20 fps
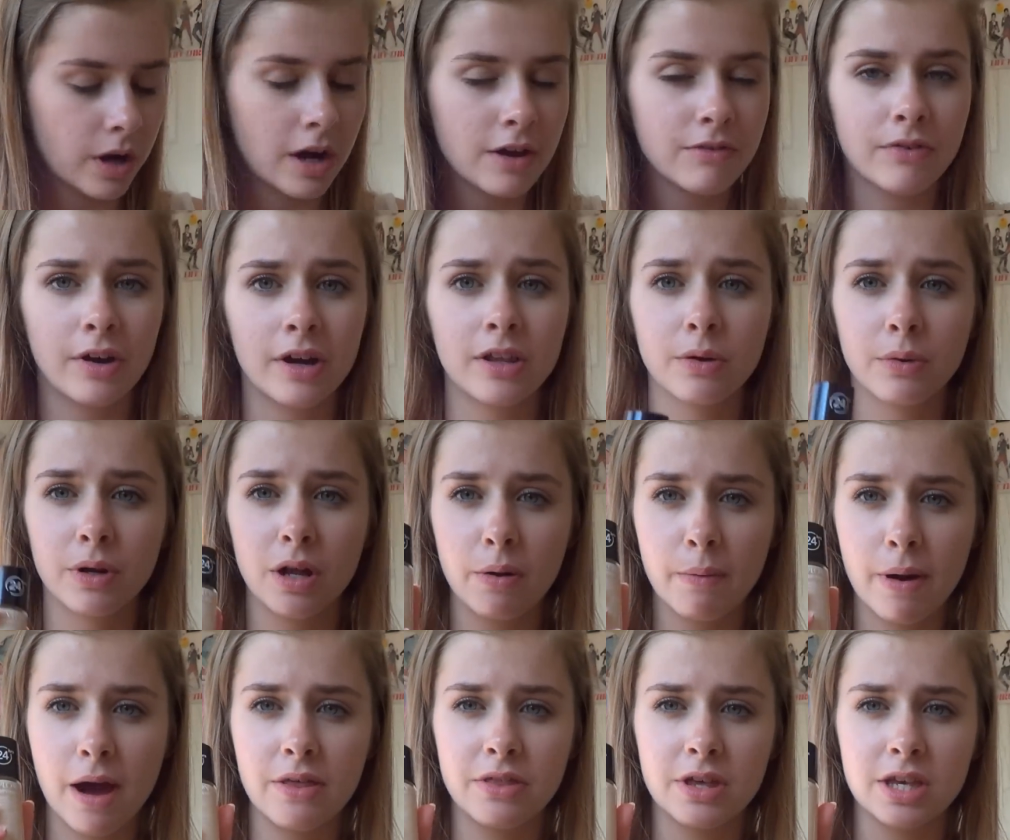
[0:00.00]
I find that when I
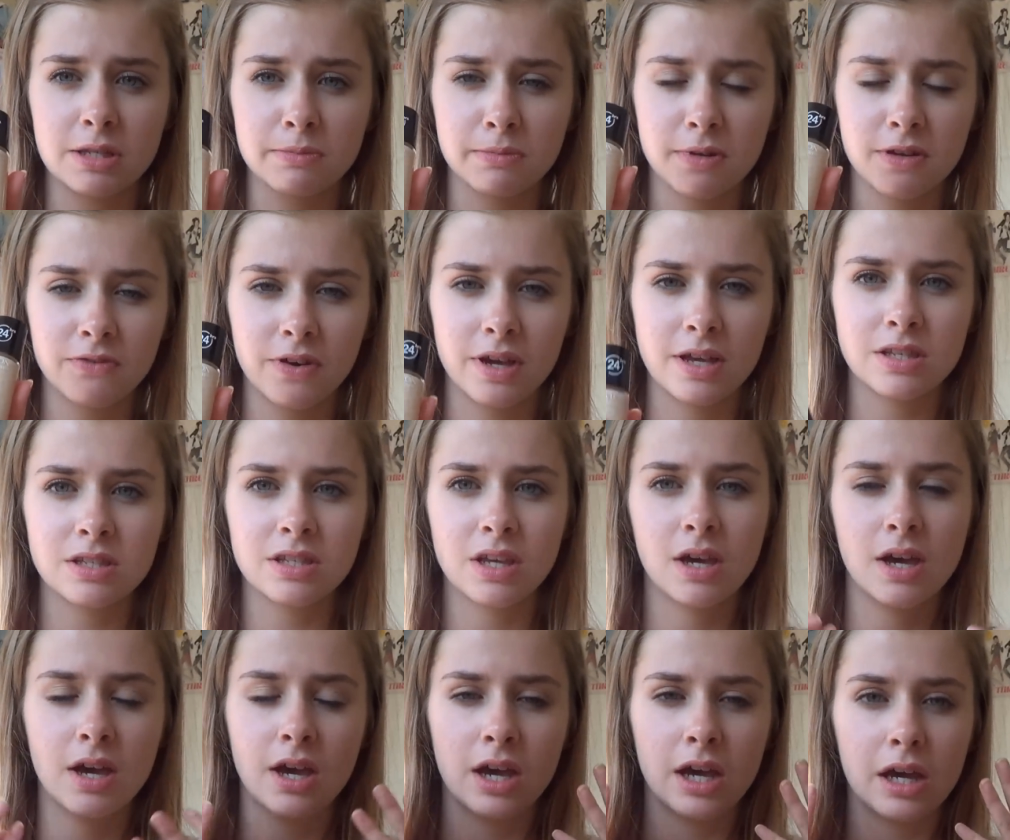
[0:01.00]
wear this, my face,
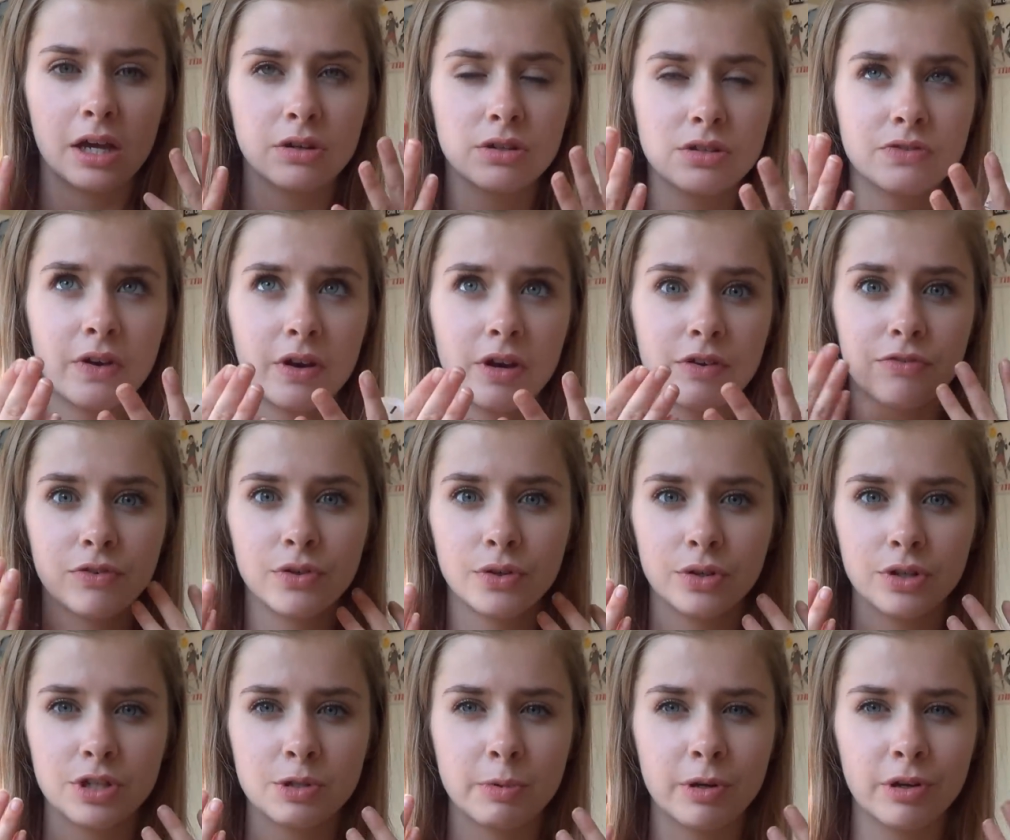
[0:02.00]
it looks very
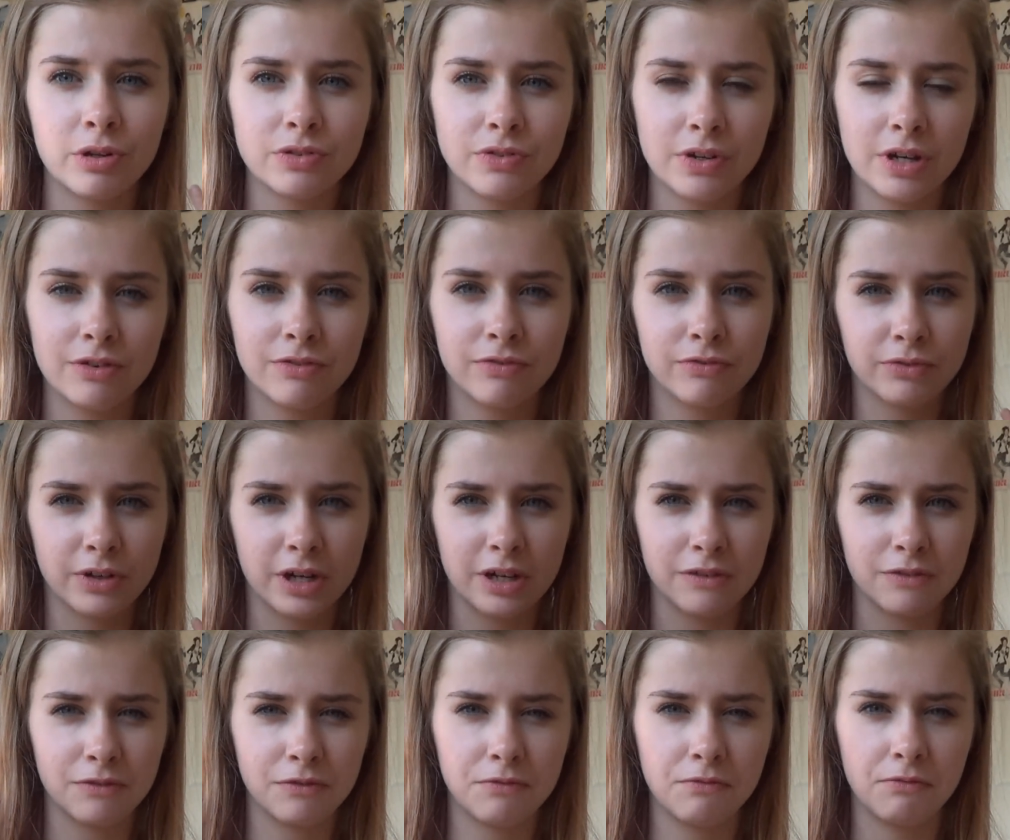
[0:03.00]
flawless, but it looks very kind
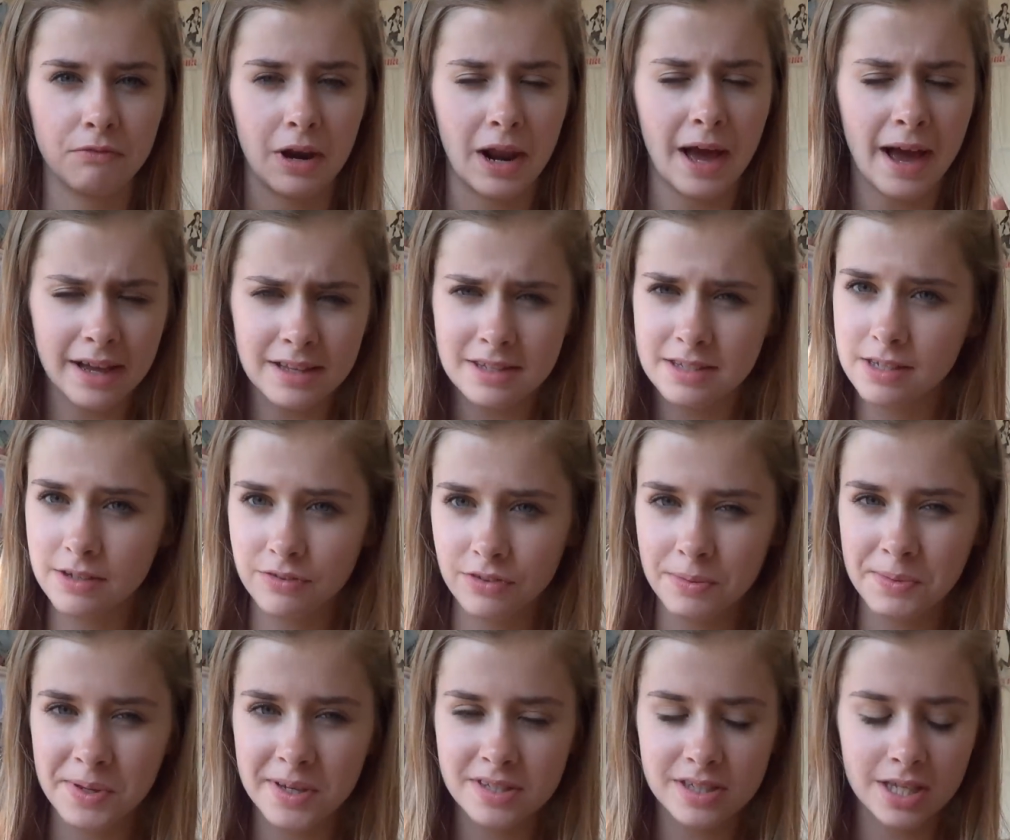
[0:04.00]
of flat, if
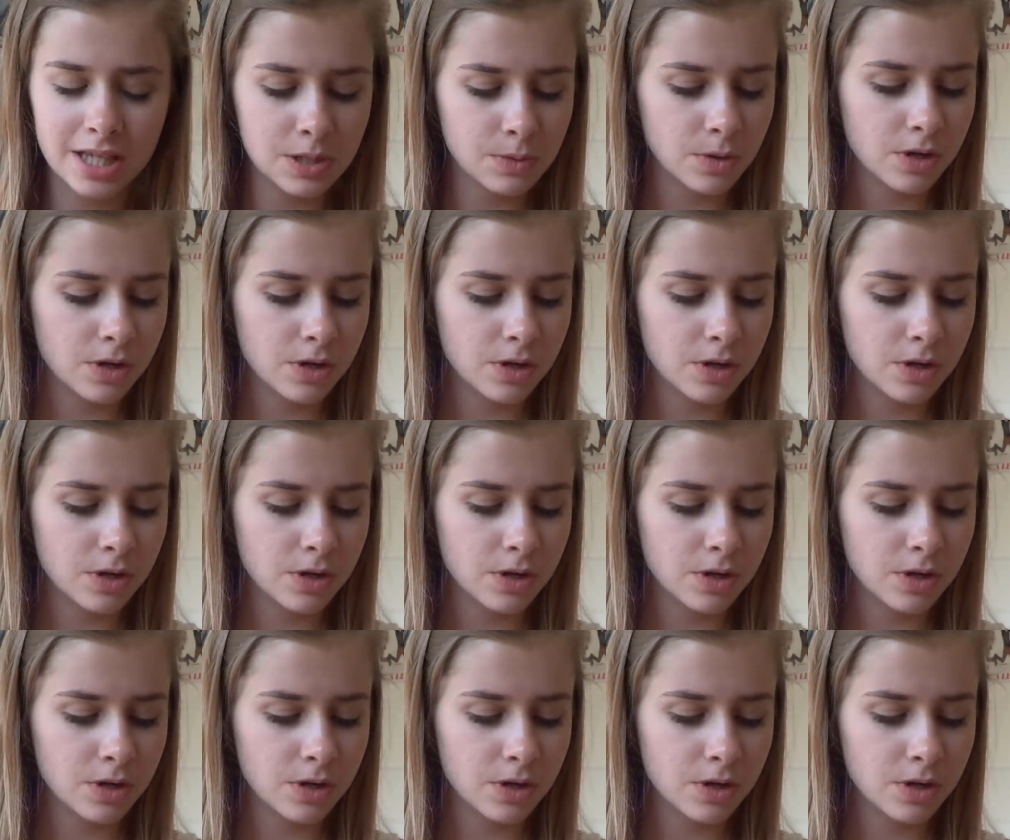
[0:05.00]
that makes sense.